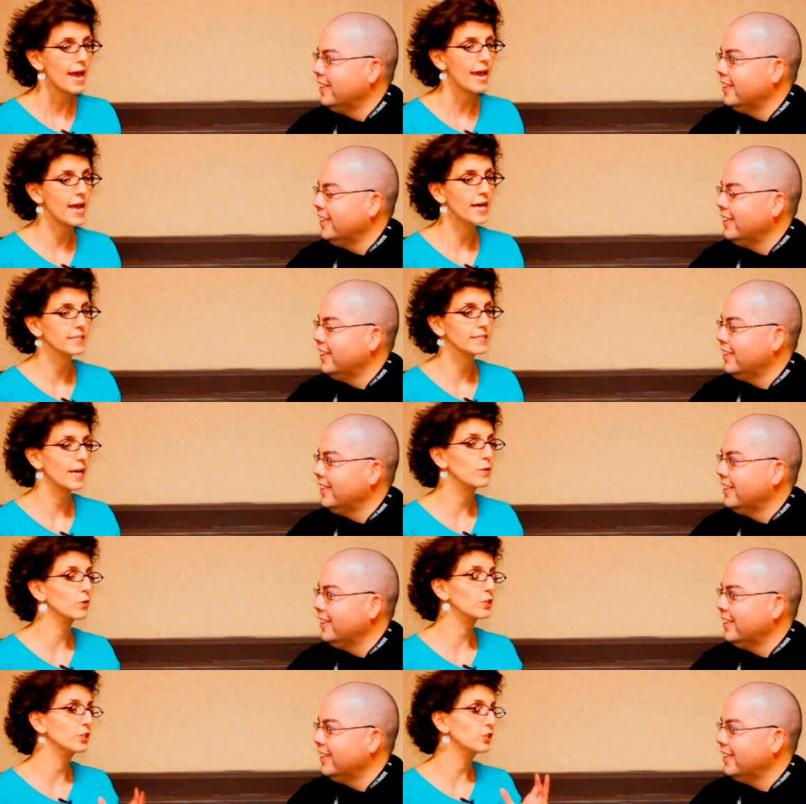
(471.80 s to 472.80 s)
Speaker 1: And
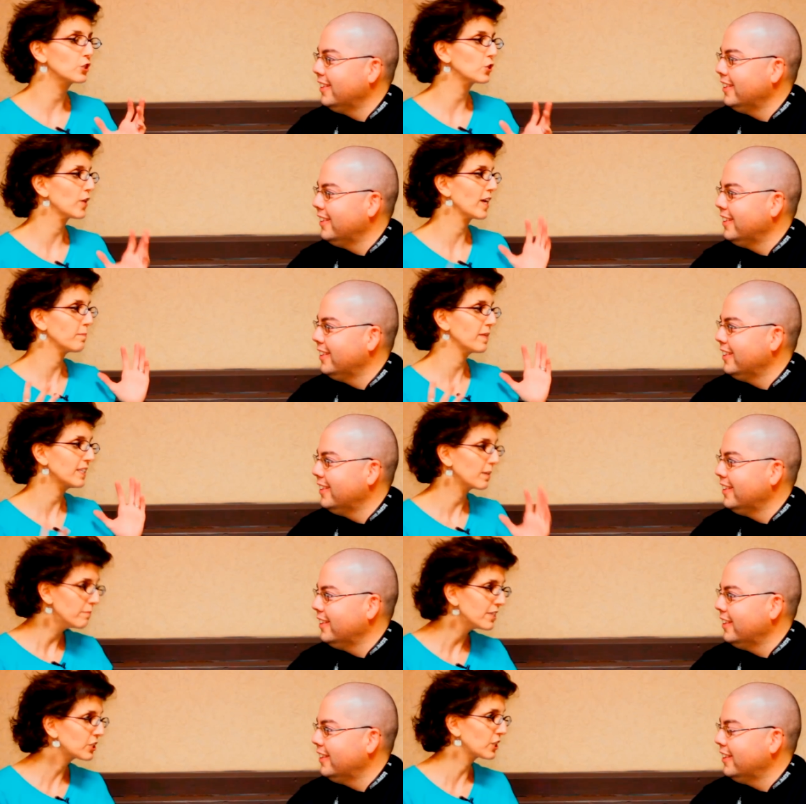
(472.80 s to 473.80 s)
they were going to do, they had
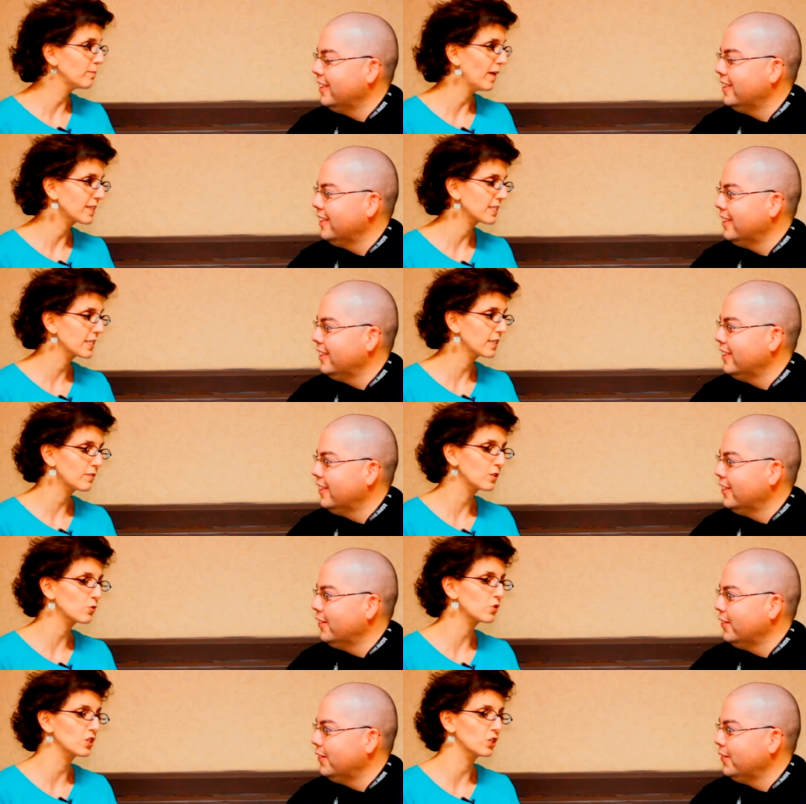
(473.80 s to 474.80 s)
been commissioned by the city
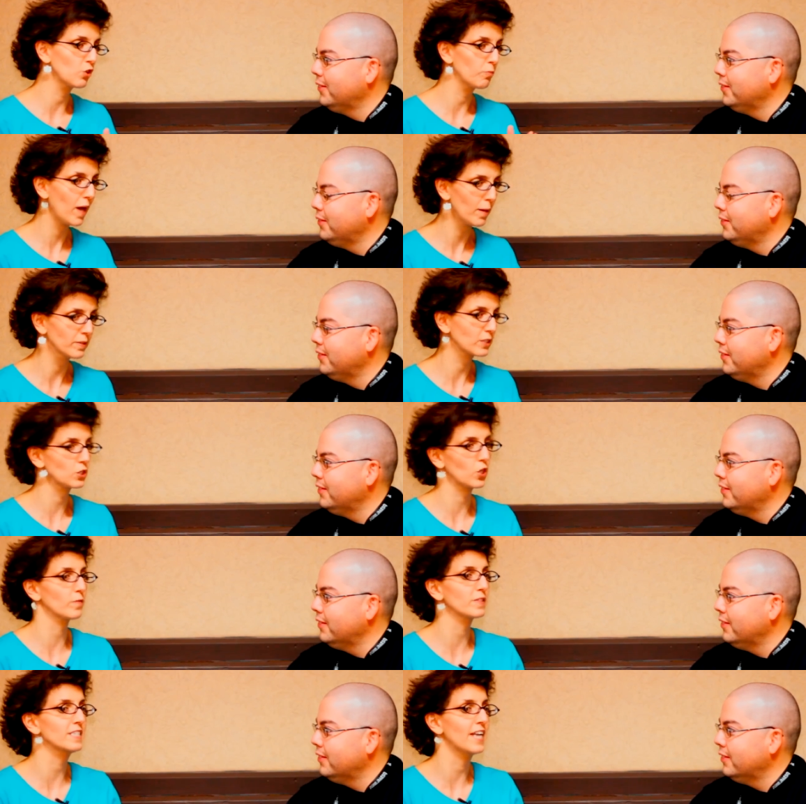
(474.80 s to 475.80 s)
of Houston to do a public
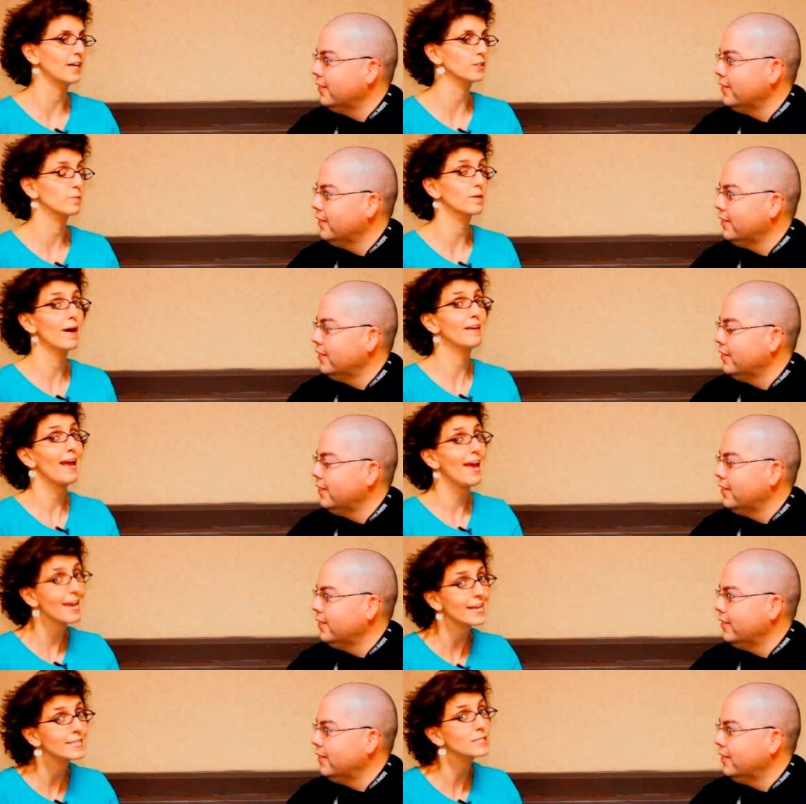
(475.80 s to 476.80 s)
service announcement about
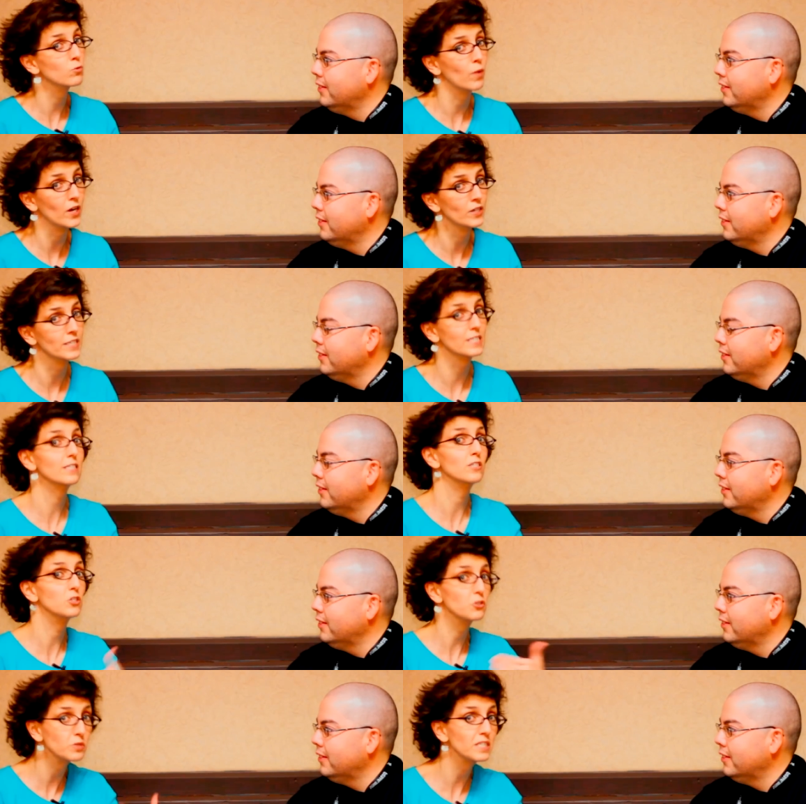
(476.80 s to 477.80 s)
AIDS
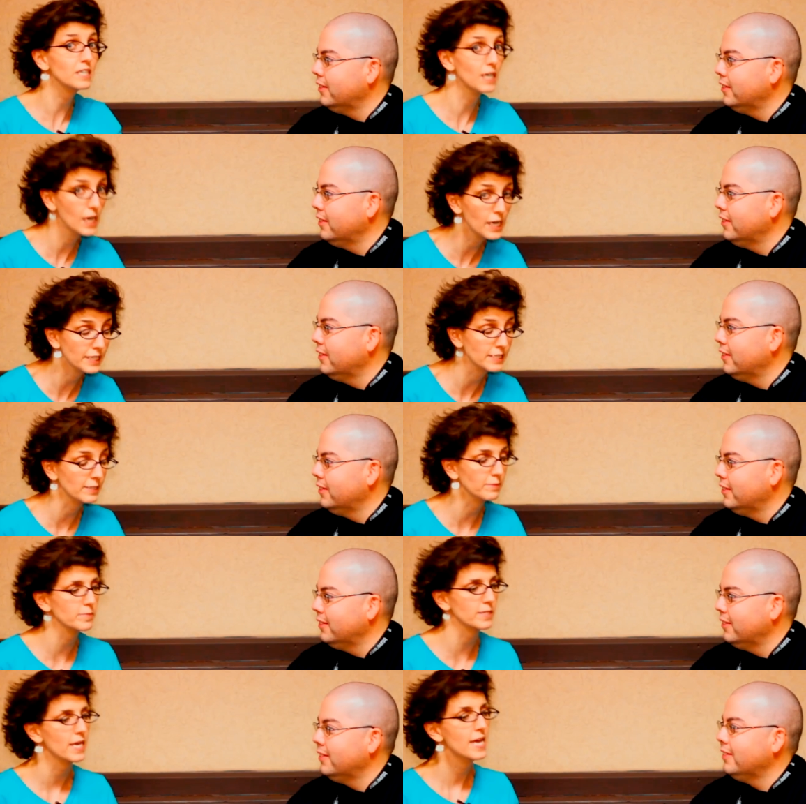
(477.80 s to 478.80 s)
awareness and using
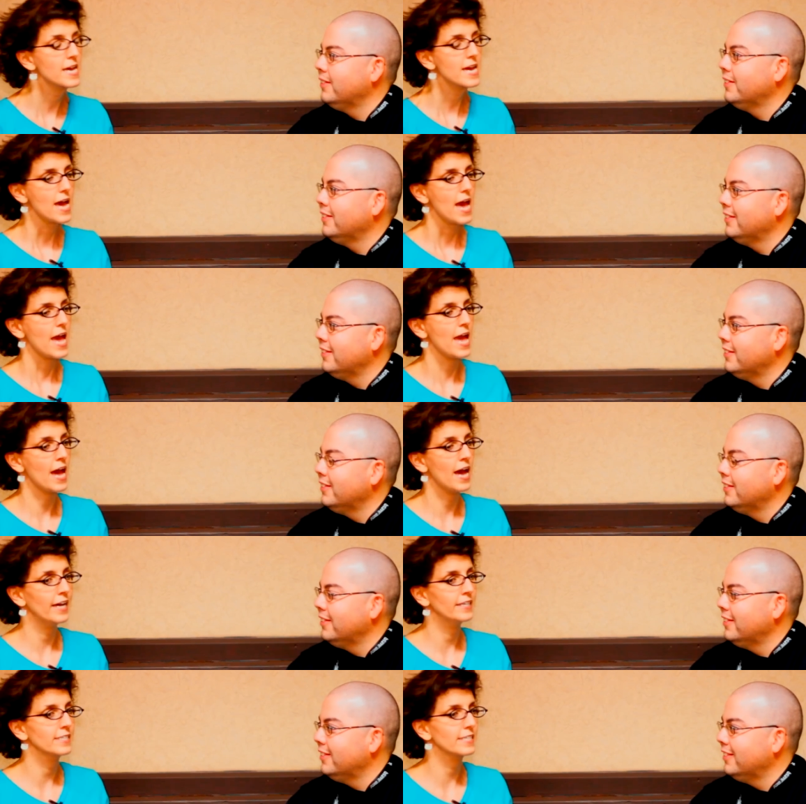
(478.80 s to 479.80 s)
condoms.
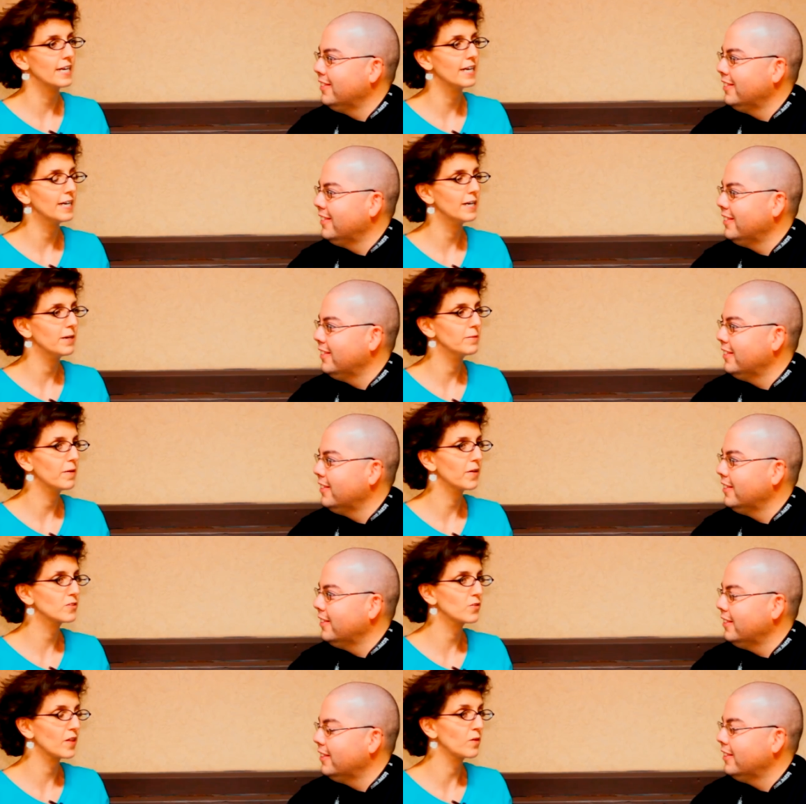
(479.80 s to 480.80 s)
And uh,
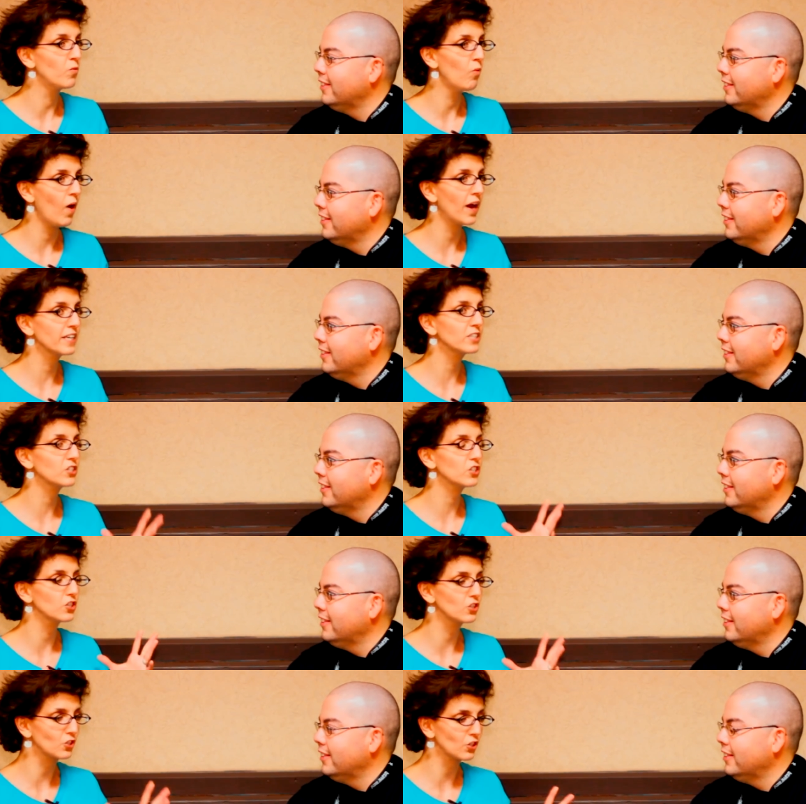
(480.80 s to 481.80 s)
so they wanted
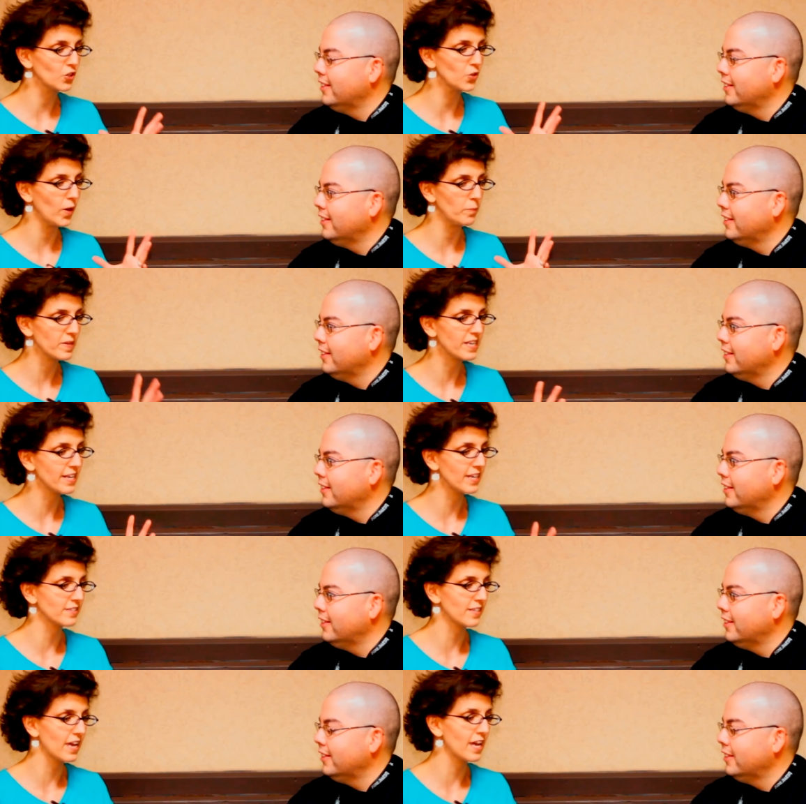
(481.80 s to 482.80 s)
to do a
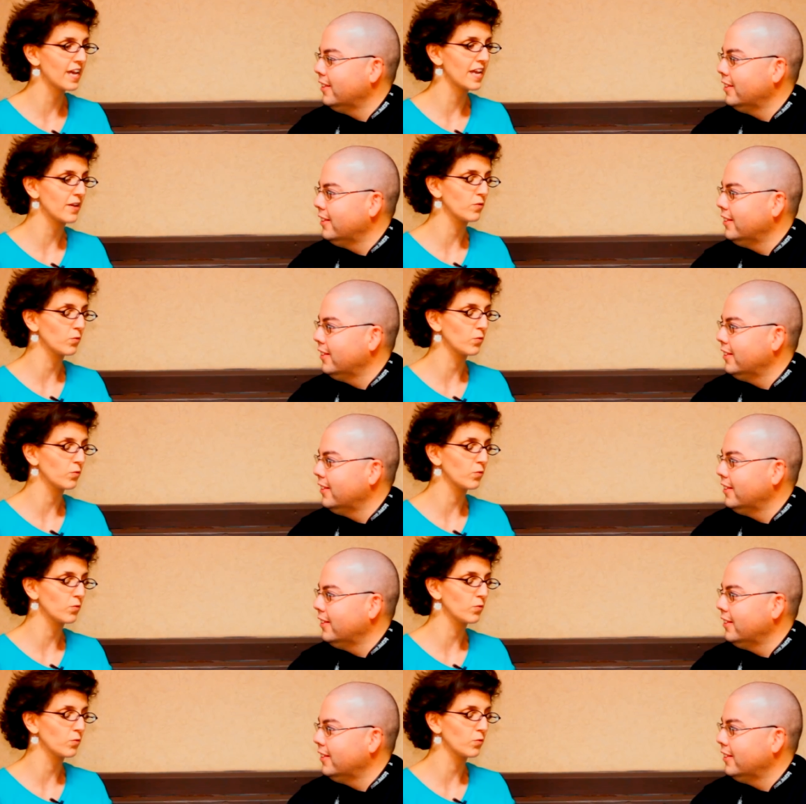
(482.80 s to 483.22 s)
P S A